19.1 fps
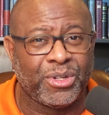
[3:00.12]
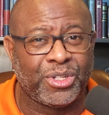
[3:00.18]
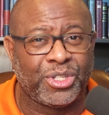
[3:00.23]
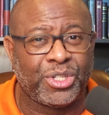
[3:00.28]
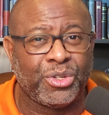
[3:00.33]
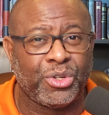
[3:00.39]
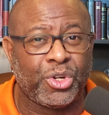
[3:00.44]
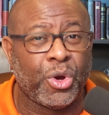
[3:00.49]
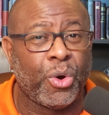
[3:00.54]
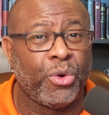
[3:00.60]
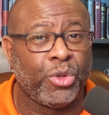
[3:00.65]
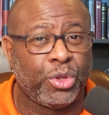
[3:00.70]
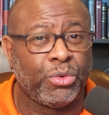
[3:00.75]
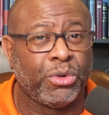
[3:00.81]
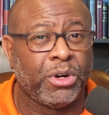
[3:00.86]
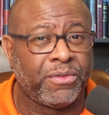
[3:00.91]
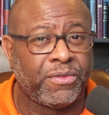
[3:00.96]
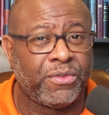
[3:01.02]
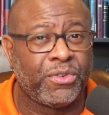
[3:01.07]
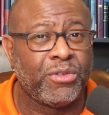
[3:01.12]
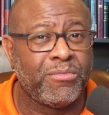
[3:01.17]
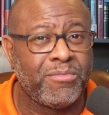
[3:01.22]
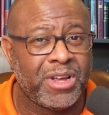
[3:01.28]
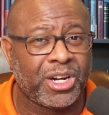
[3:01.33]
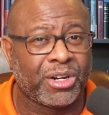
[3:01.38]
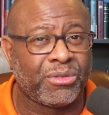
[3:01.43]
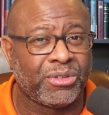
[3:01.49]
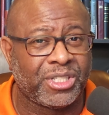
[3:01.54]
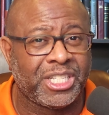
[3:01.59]
to go through a full
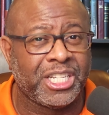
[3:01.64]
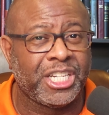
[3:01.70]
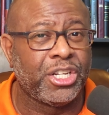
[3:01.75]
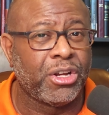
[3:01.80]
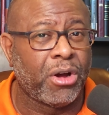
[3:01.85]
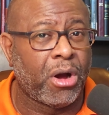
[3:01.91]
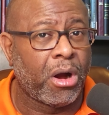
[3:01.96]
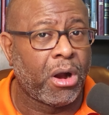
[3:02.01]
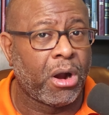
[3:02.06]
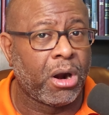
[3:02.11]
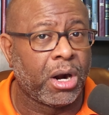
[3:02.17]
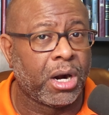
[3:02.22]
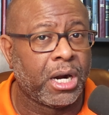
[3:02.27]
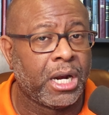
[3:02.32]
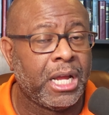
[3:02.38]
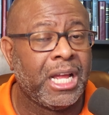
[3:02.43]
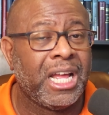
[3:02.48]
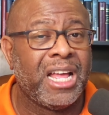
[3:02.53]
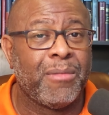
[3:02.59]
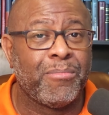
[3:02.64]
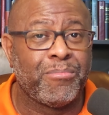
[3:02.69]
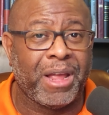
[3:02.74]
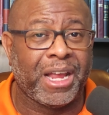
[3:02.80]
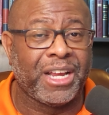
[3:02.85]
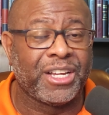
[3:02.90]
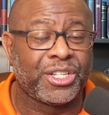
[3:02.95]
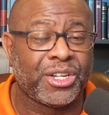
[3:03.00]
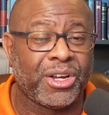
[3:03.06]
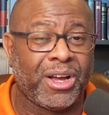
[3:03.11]
medical CDR
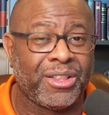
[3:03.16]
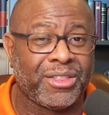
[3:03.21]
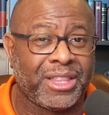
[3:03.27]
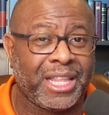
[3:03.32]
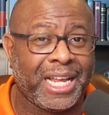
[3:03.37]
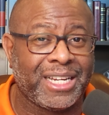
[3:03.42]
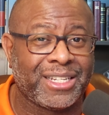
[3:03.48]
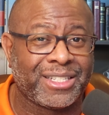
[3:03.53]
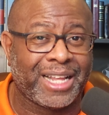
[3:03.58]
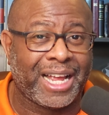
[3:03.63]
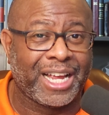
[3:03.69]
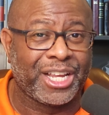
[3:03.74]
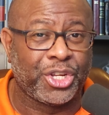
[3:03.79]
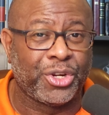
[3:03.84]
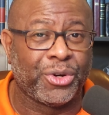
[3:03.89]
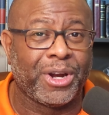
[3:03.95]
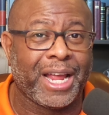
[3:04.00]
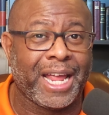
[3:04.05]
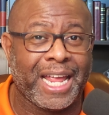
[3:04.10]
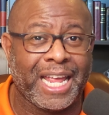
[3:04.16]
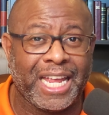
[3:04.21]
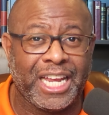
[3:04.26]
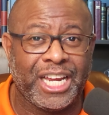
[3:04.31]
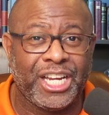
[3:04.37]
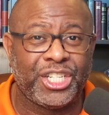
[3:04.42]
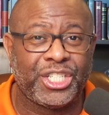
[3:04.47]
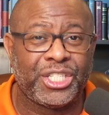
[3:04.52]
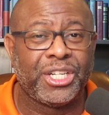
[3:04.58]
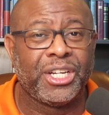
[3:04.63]
based on things like your
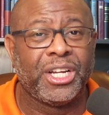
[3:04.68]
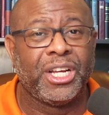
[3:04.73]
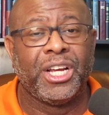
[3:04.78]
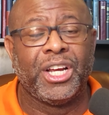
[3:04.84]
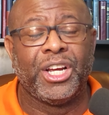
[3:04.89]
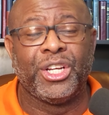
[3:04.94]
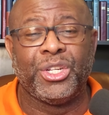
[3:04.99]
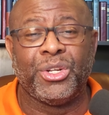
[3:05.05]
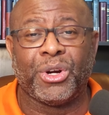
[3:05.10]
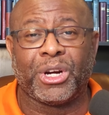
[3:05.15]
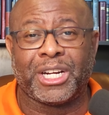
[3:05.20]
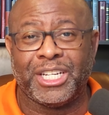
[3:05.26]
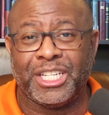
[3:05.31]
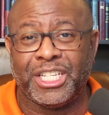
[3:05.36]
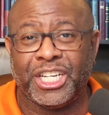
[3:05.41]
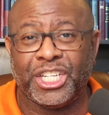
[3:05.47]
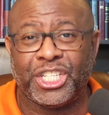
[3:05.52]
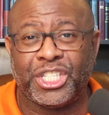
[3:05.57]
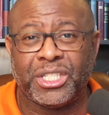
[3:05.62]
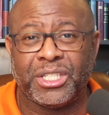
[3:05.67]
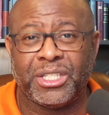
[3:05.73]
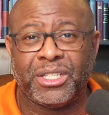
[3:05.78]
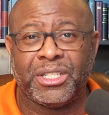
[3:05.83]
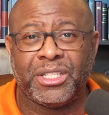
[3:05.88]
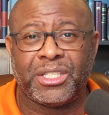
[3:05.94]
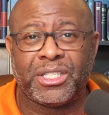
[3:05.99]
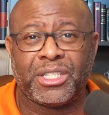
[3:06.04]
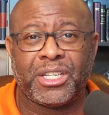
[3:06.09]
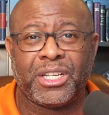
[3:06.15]
age, your
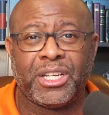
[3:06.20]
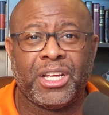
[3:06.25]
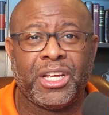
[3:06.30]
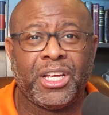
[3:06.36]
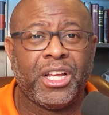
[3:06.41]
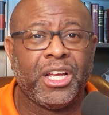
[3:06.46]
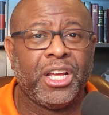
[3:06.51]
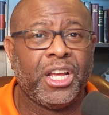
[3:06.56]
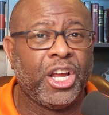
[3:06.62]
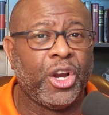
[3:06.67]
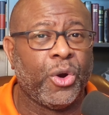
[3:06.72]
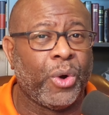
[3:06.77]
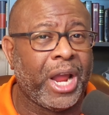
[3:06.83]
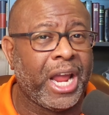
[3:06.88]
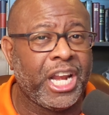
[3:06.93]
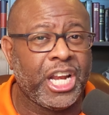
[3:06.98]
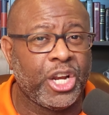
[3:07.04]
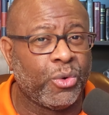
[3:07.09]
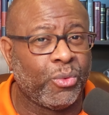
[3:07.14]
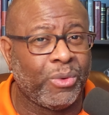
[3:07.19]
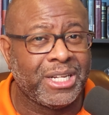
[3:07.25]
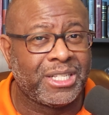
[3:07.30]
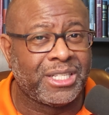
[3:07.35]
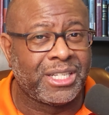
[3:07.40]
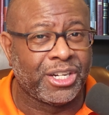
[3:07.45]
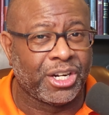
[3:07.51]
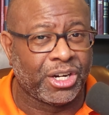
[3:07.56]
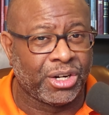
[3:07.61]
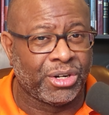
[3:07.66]
conditions, any
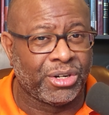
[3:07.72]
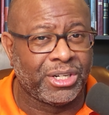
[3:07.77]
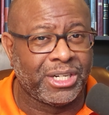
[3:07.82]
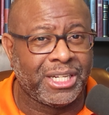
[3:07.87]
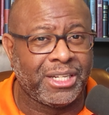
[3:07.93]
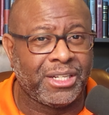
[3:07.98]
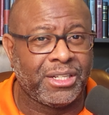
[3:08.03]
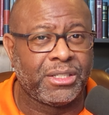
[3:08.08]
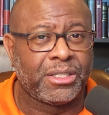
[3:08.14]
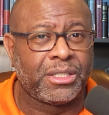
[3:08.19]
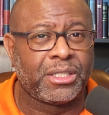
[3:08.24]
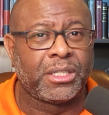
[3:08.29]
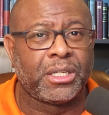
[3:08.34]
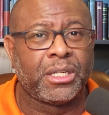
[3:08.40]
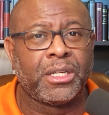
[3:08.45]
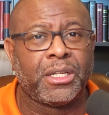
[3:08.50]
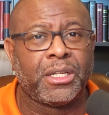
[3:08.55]
recent earnings,